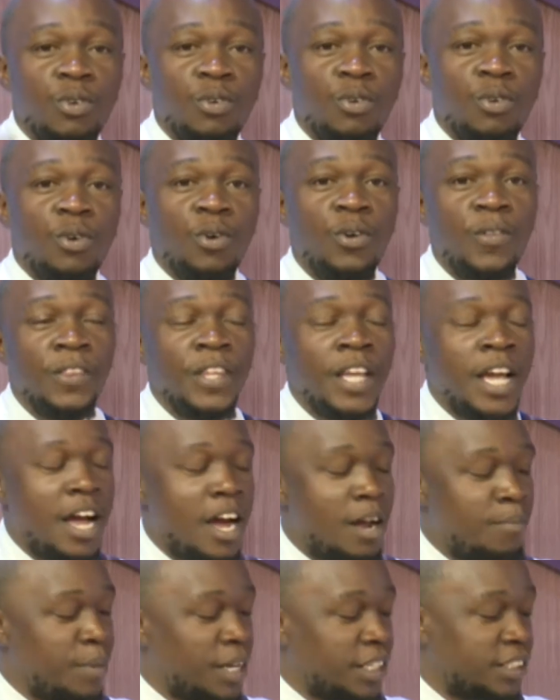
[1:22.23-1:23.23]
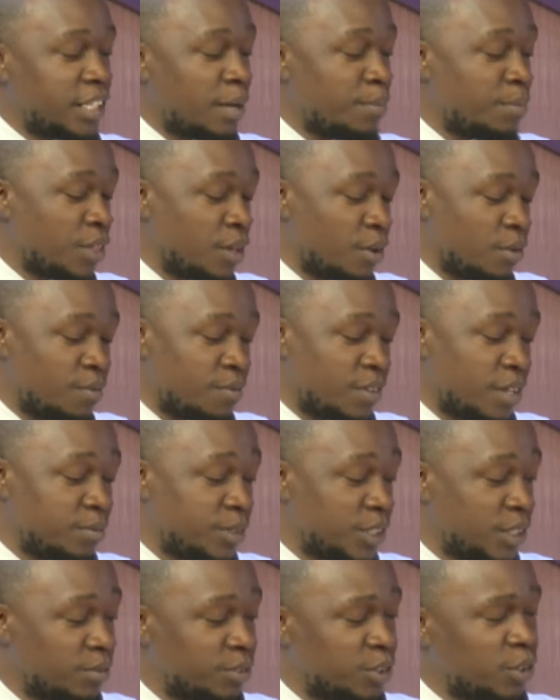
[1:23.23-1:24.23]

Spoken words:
grow and make something of themselves.